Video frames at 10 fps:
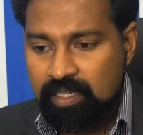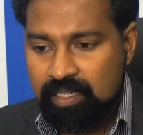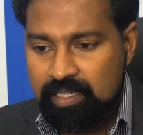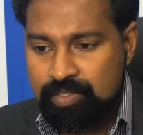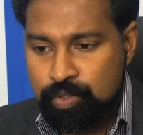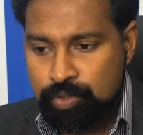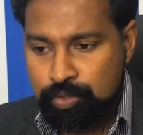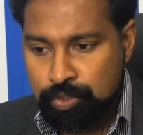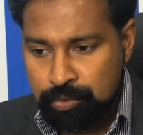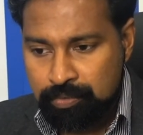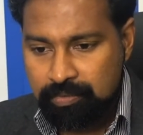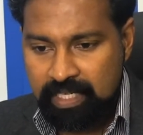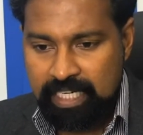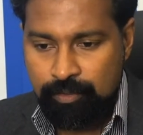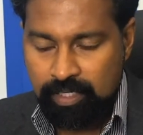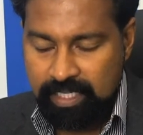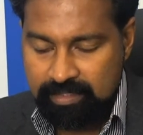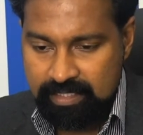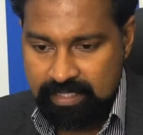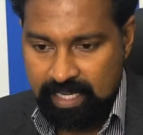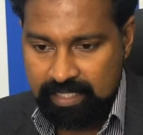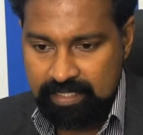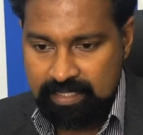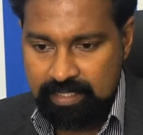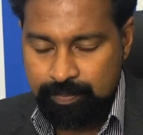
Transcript: is to do regular exercise.